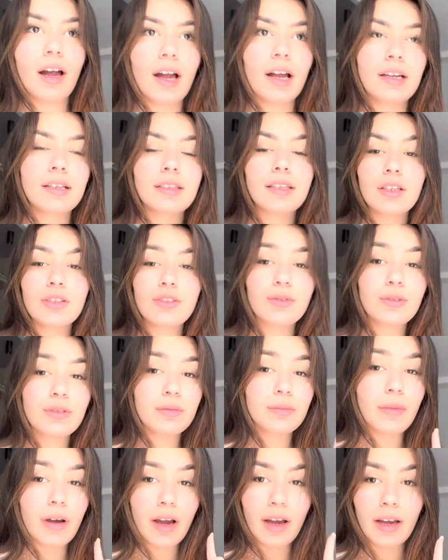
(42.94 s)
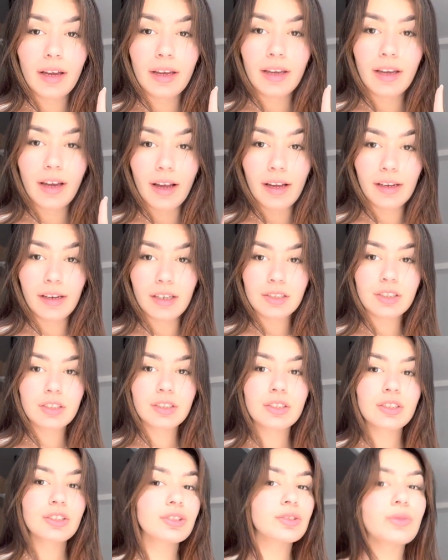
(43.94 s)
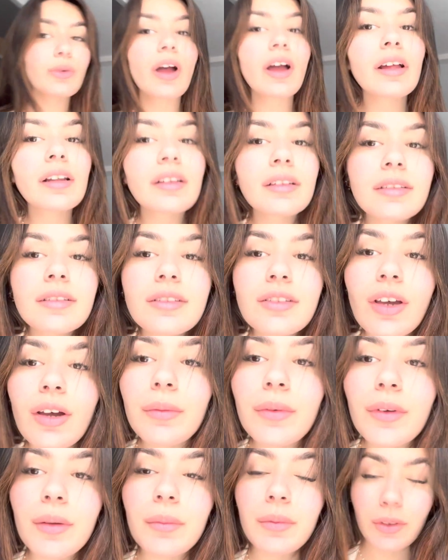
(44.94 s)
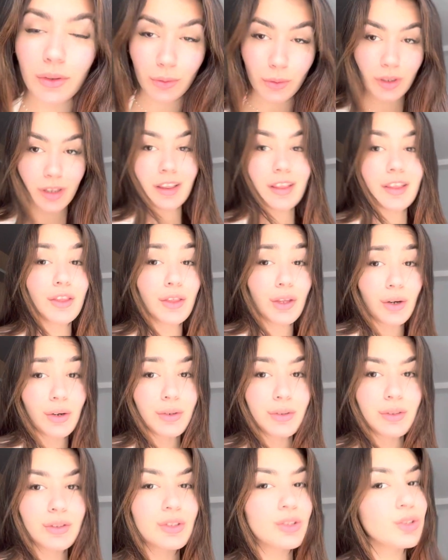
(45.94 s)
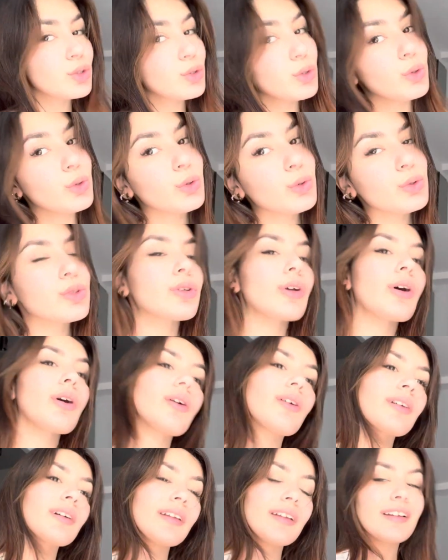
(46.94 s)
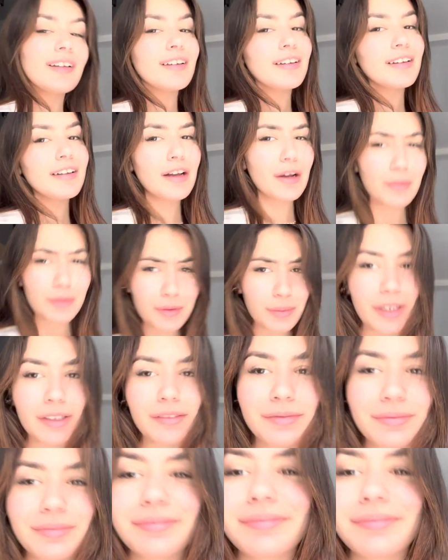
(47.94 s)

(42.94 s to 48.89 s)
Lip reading: I scheduled my eyelashes as well, so I'm gonna be doing those too, so come with me.